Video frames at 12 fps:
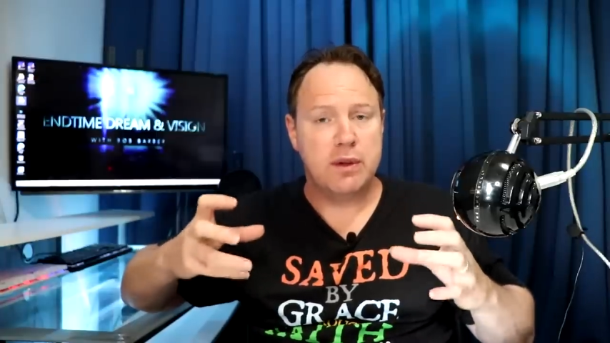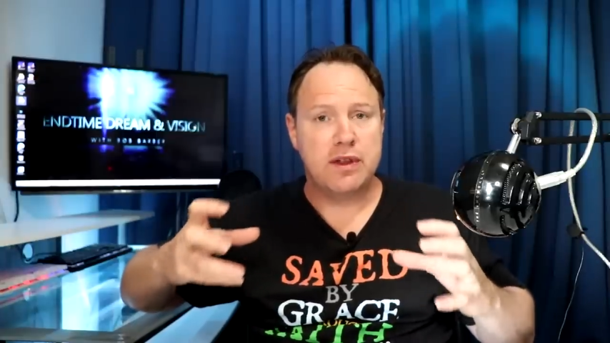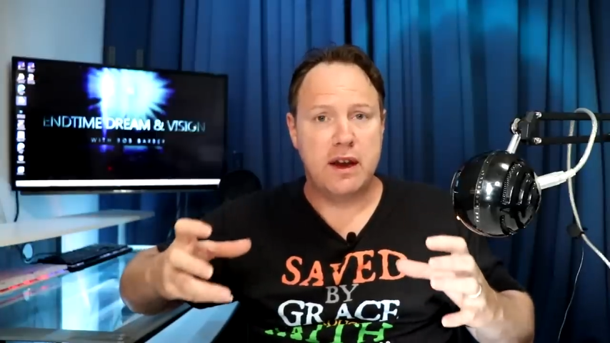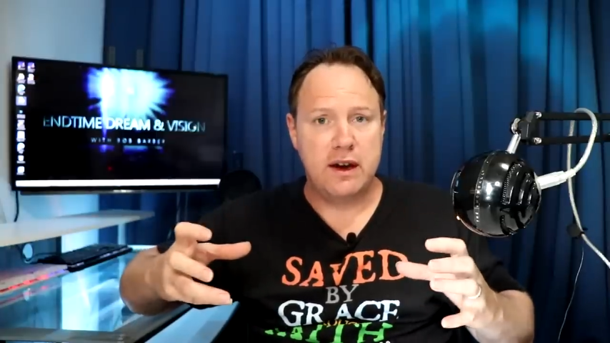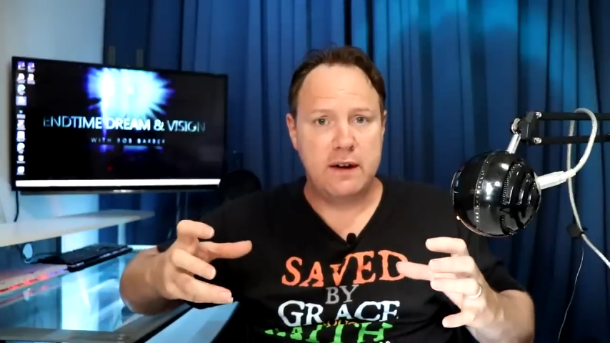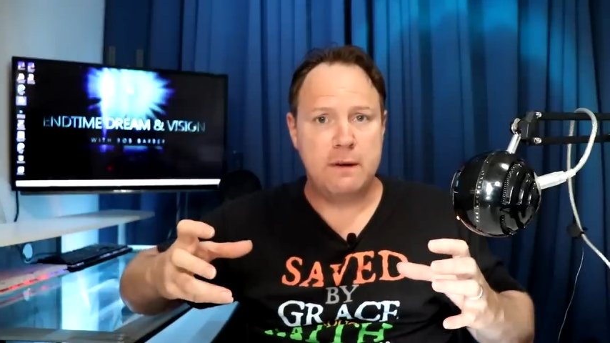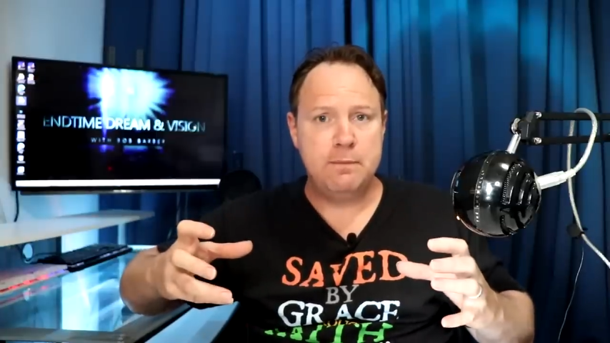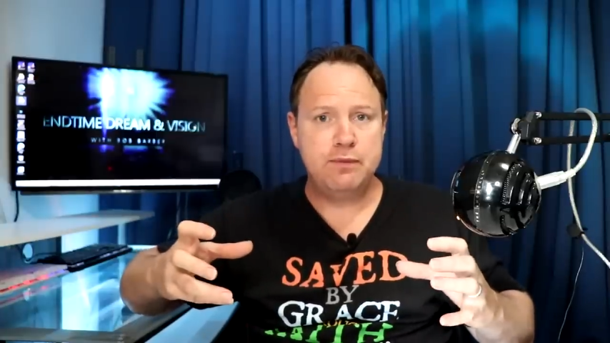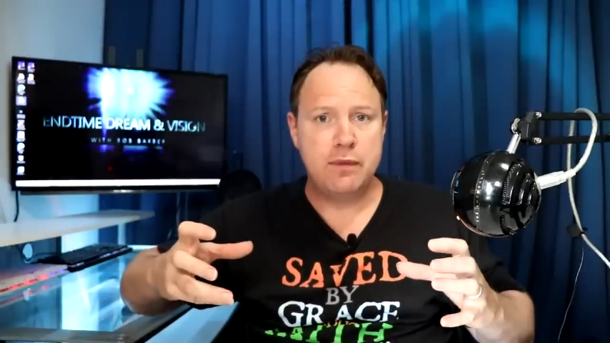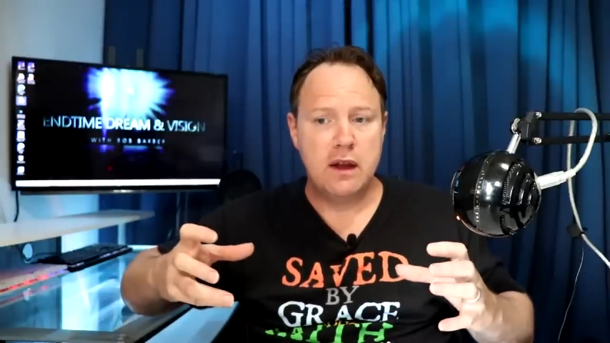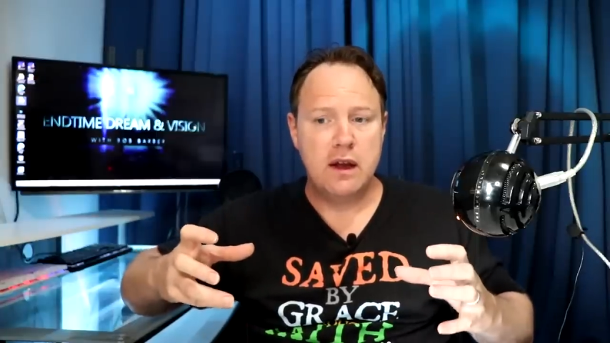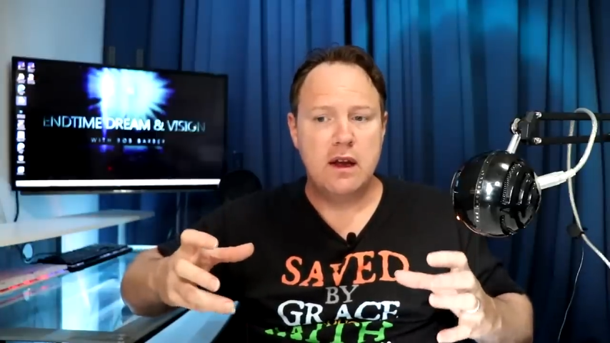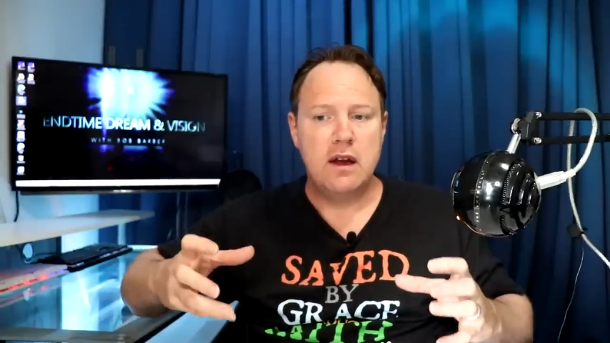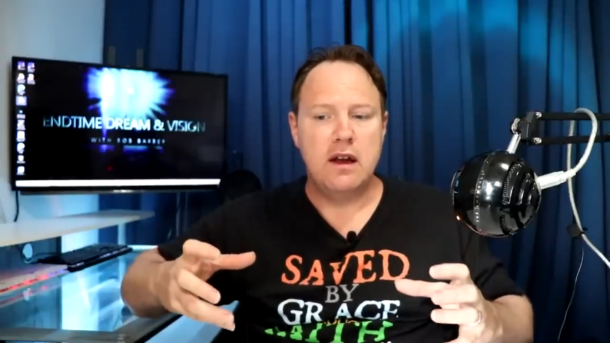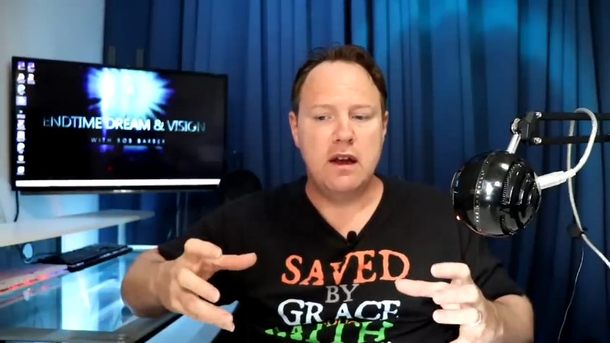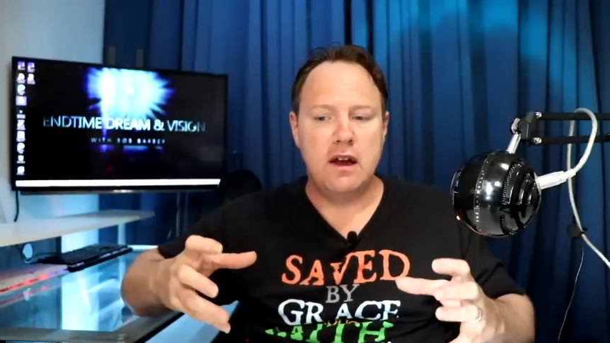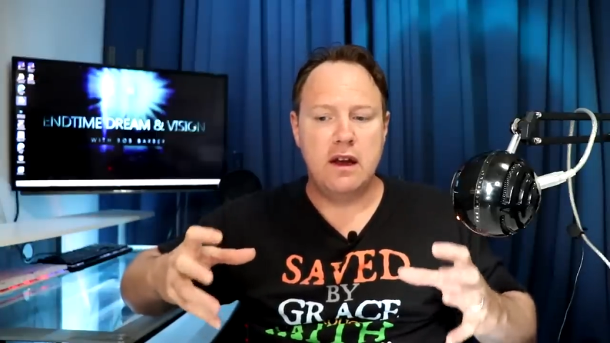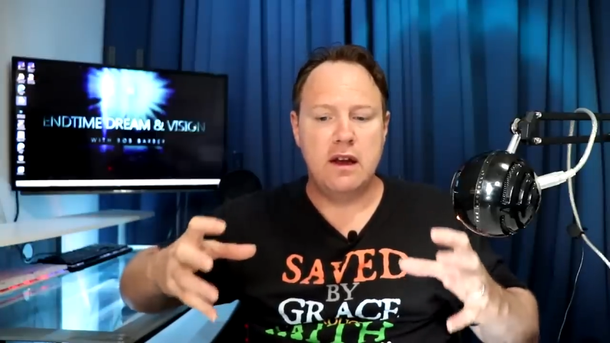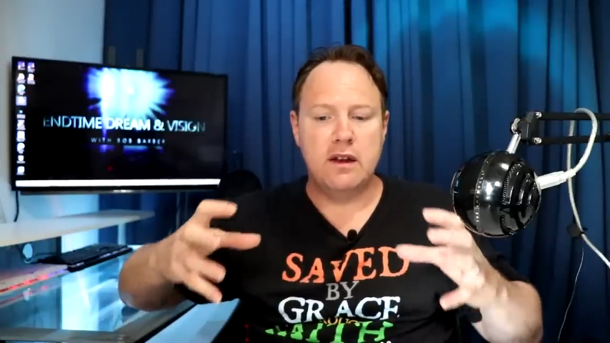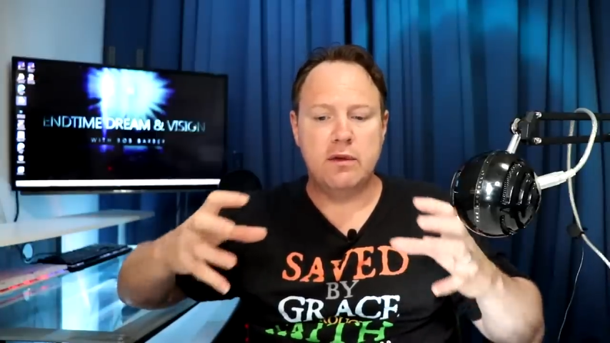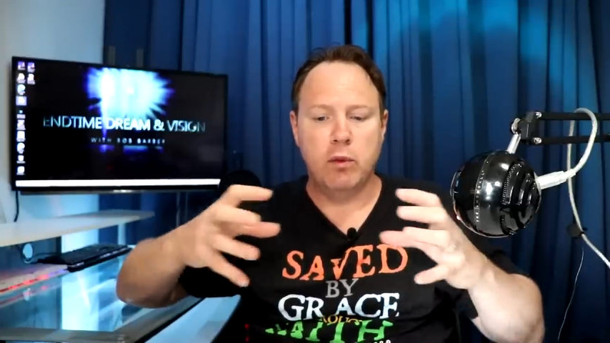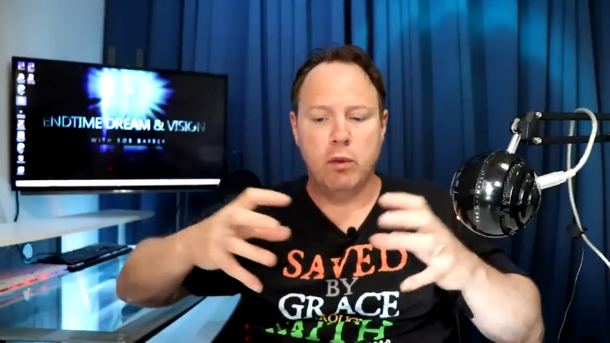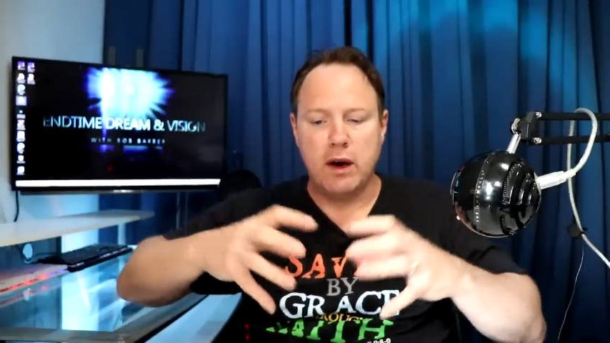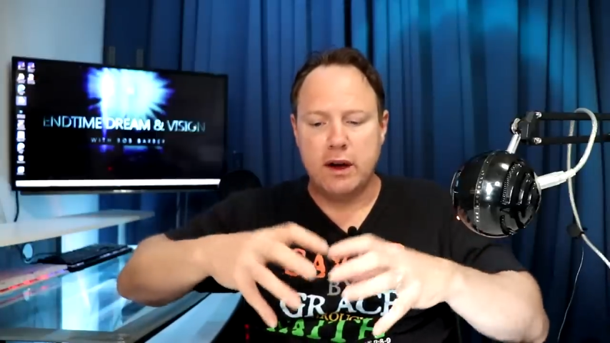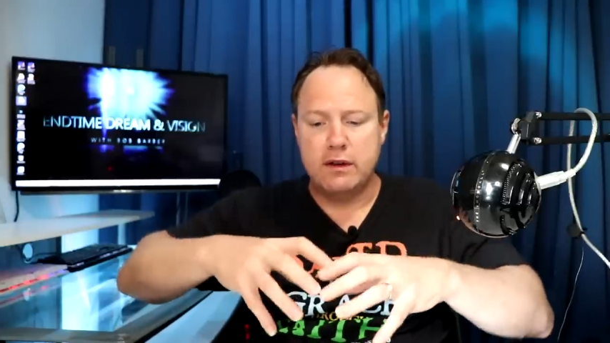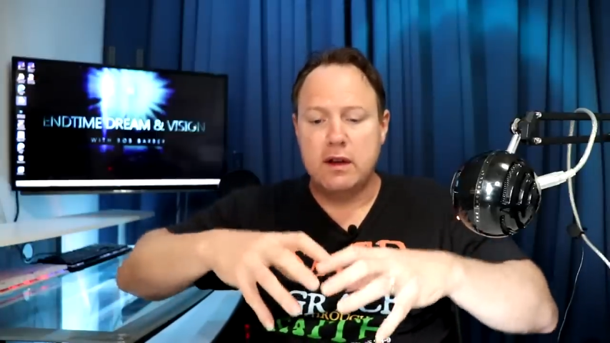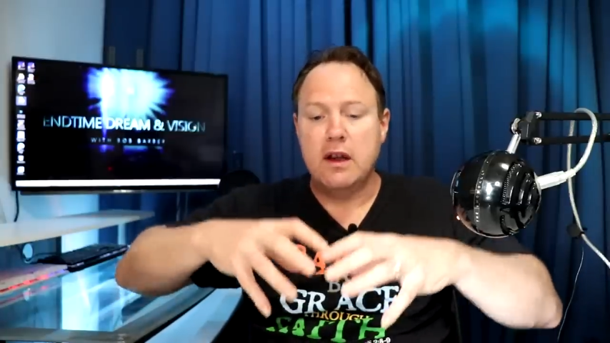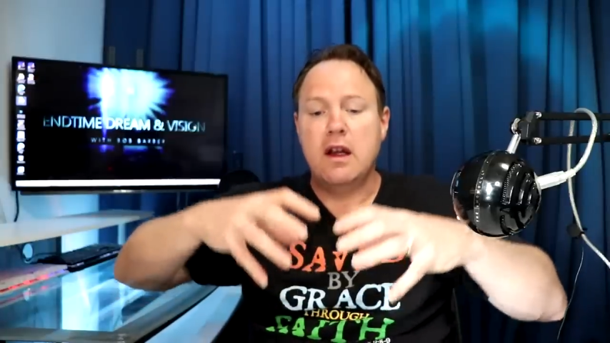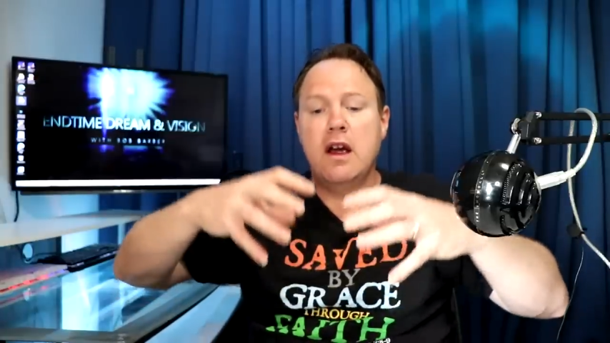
within them is what